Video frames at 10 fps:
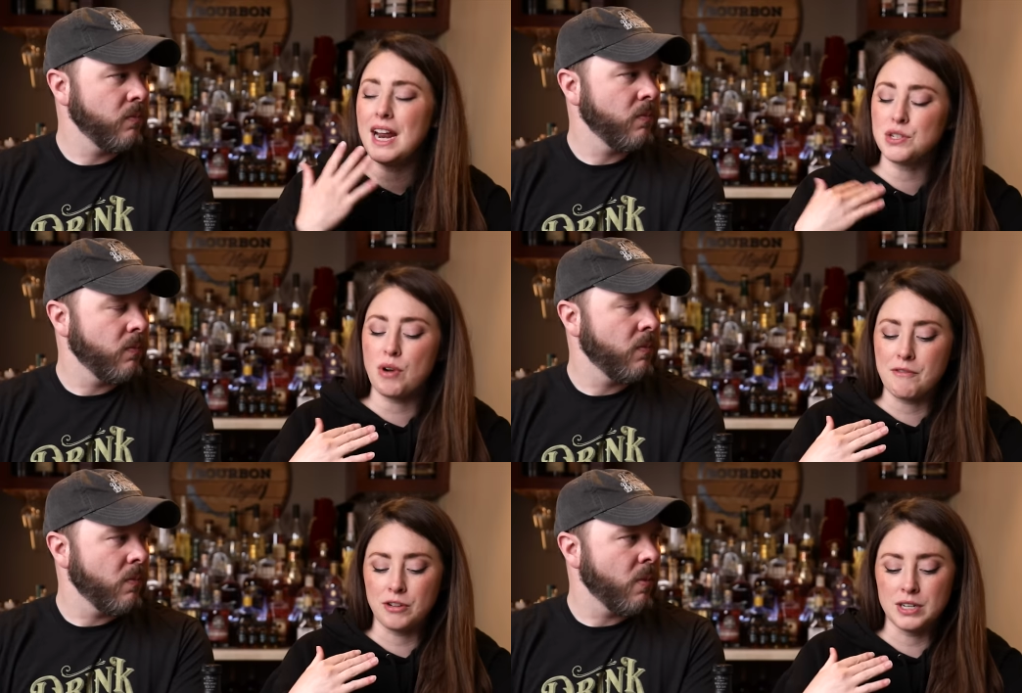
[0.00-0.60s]
Speaker 1: It hangs
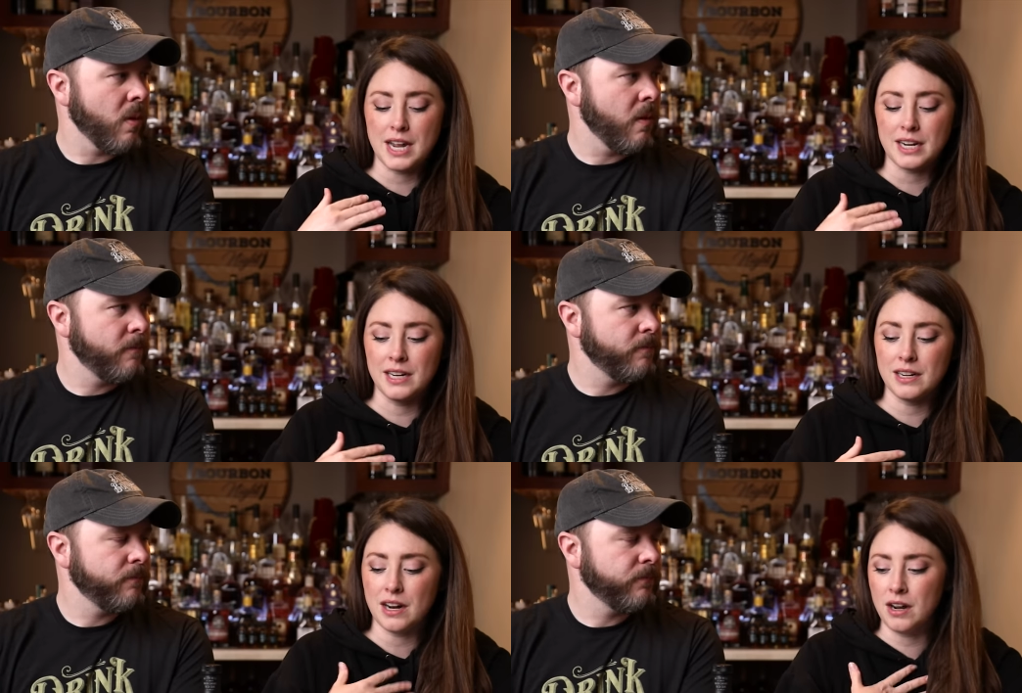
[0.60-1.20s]
around for a
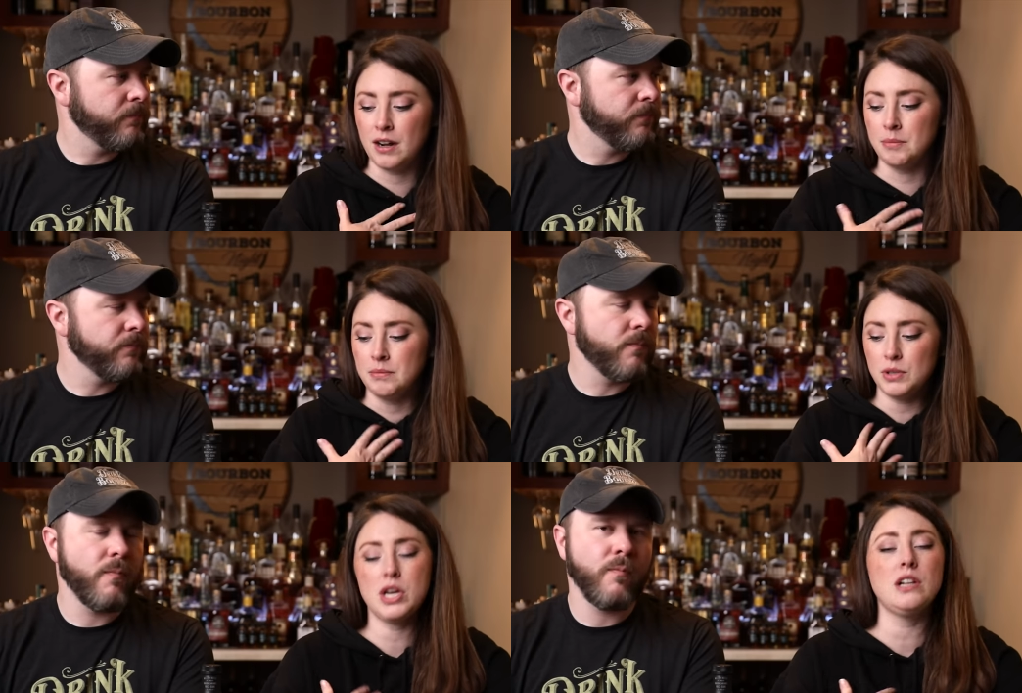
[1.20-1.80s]
second. Um,
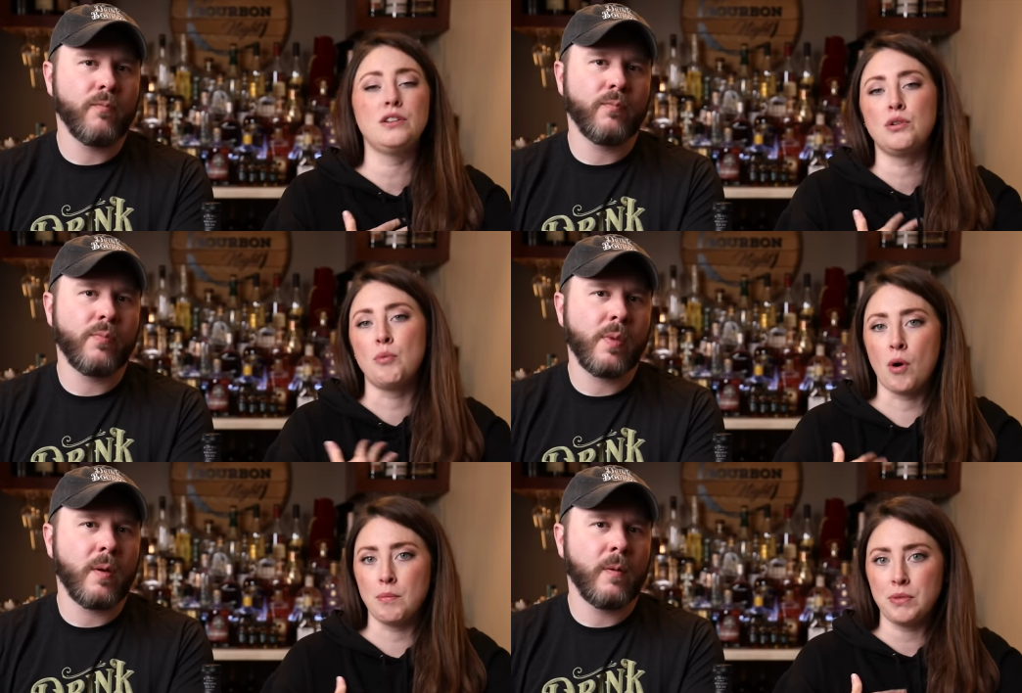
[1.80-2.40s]
you get a little
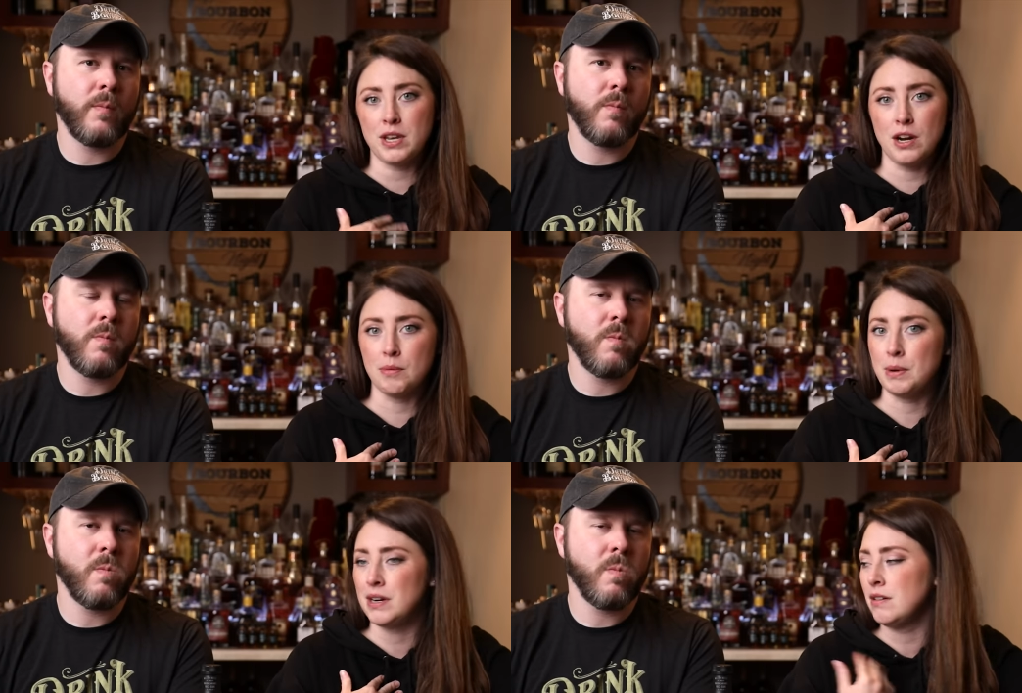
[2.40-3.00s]
warmth here,
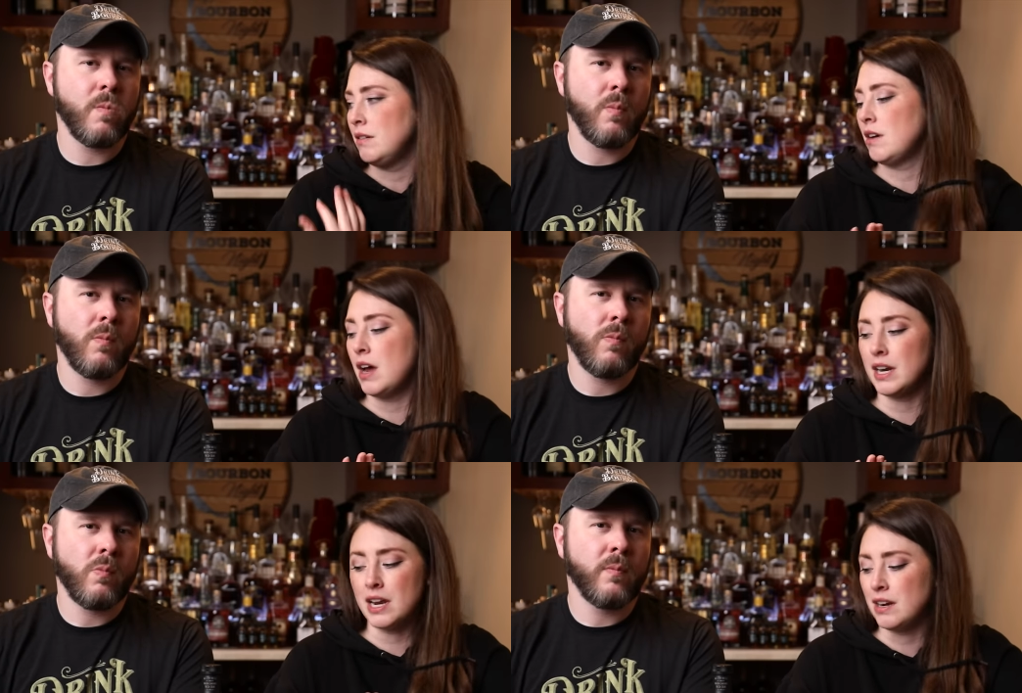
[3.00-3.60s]
but
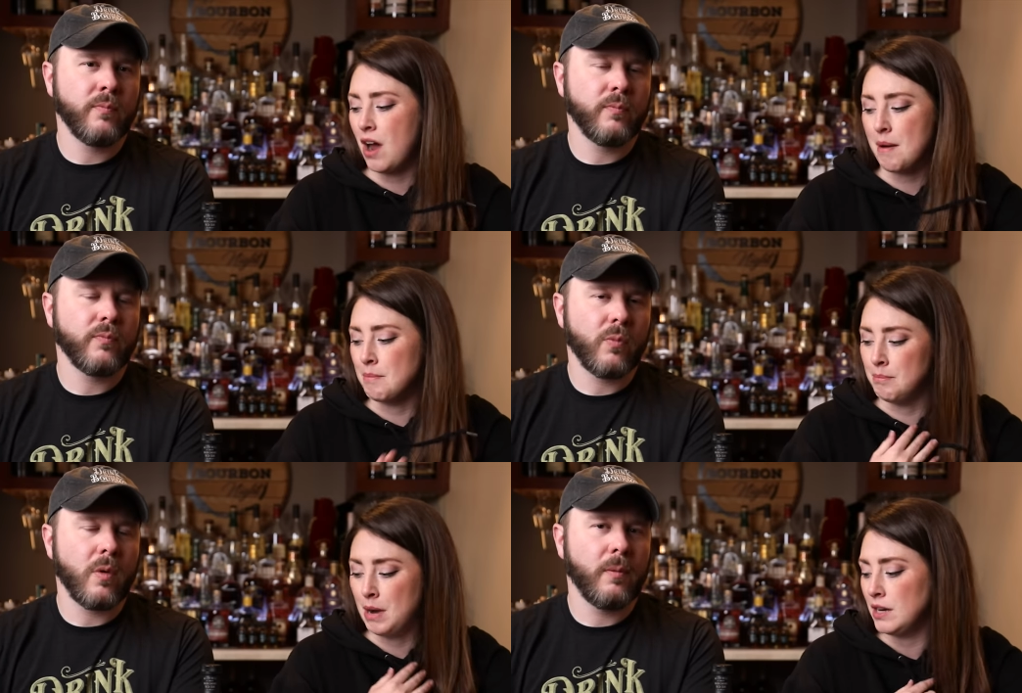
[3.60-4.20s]
again, not
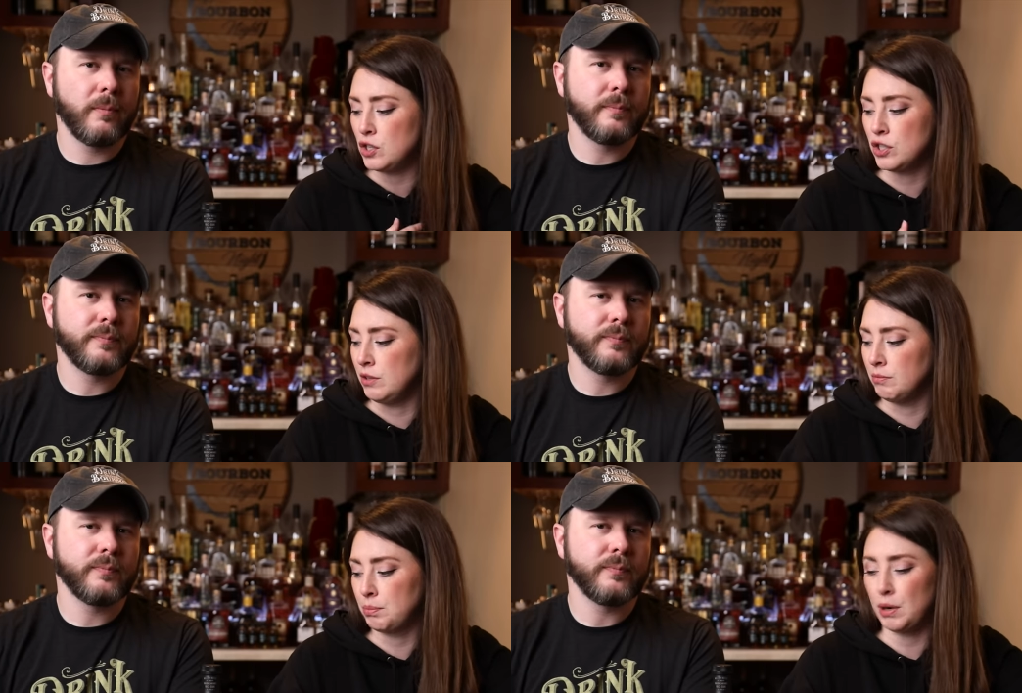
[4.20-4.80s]
much. You
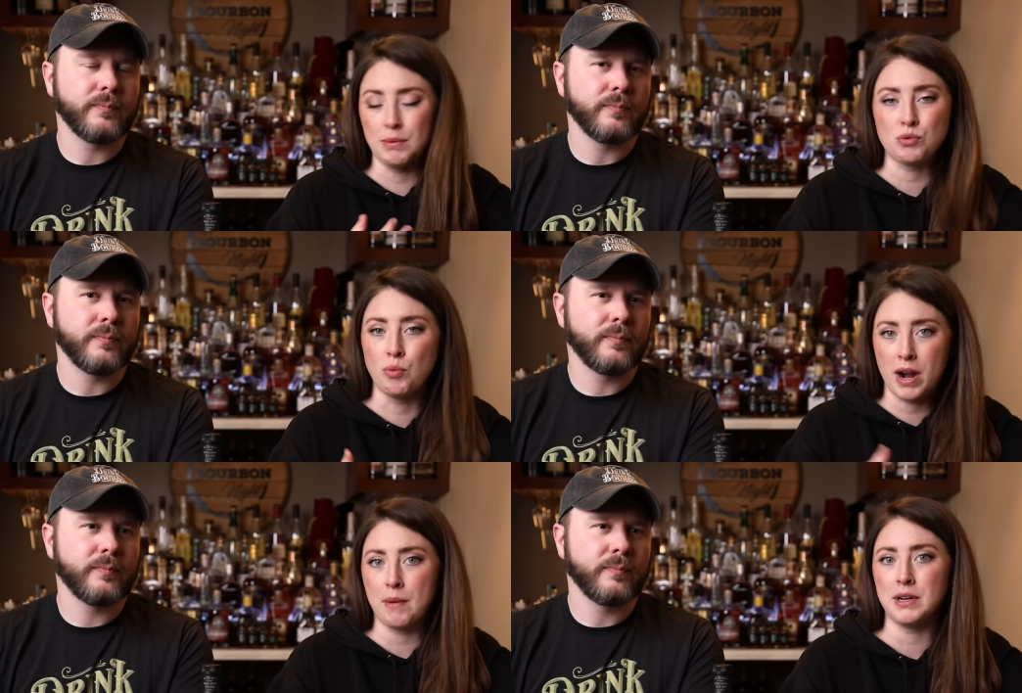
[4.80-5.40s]
know, pretty much
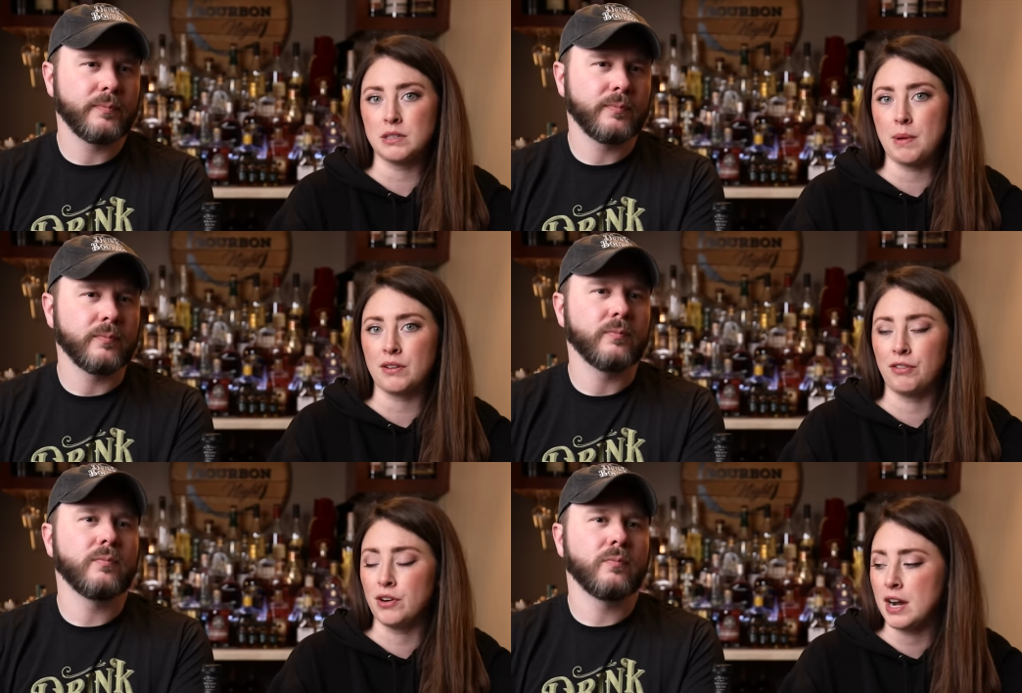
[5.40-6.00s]
what I would expect
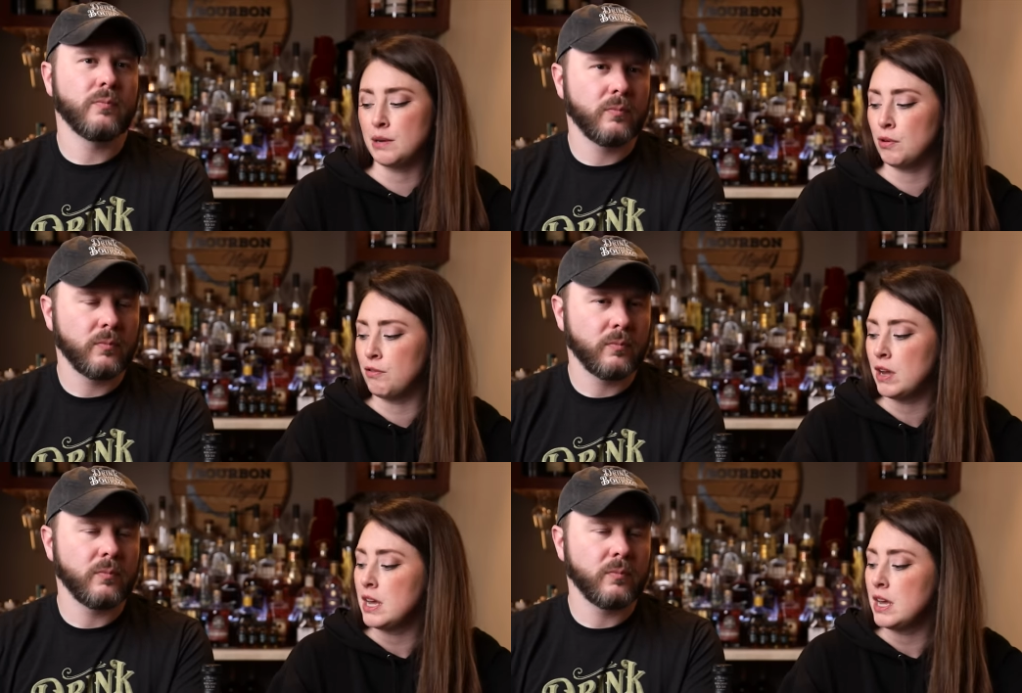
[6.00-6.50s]
for ninety proof.